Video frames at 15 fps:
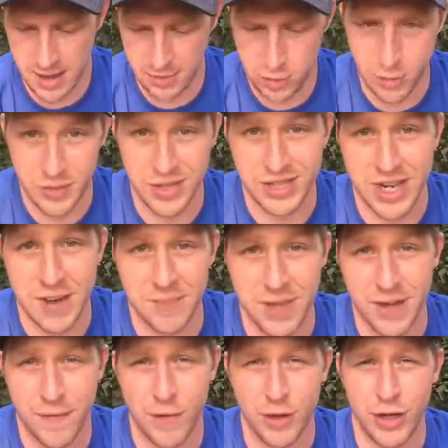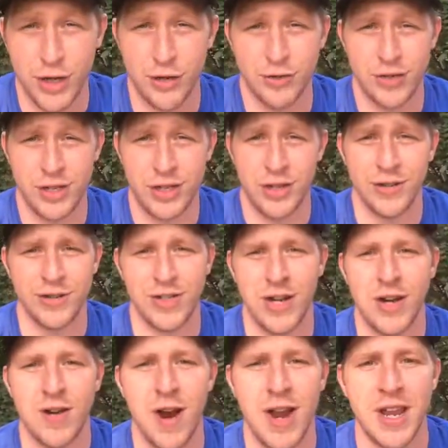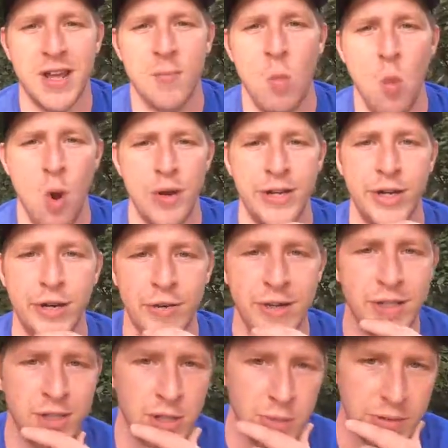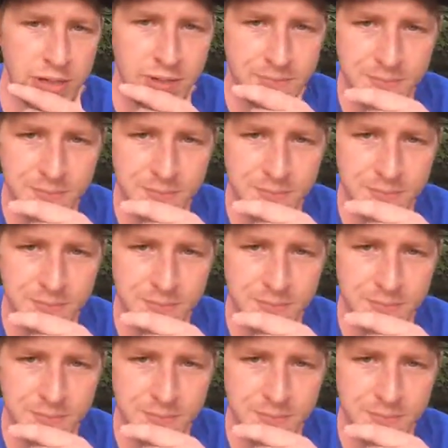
doing the same thing for years and years, and here I am 1 year into it,